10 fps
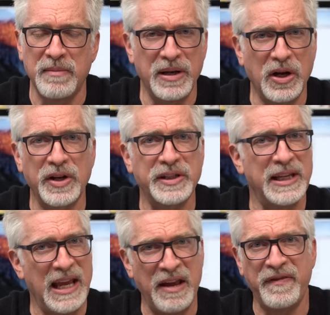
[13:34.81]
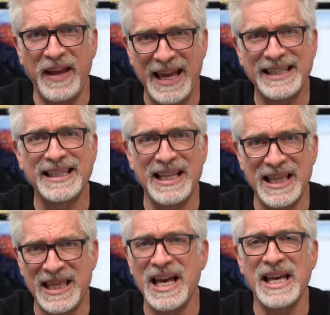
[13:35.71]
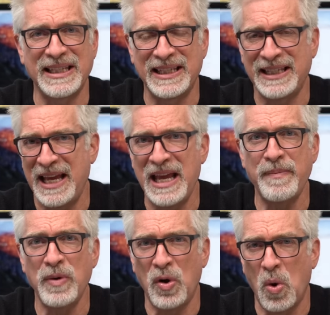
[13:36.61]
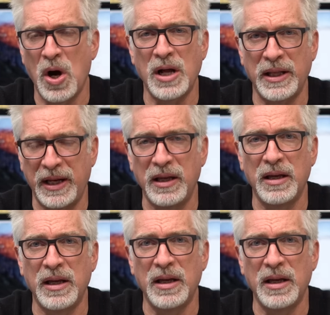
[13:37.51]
because if it's the same quality,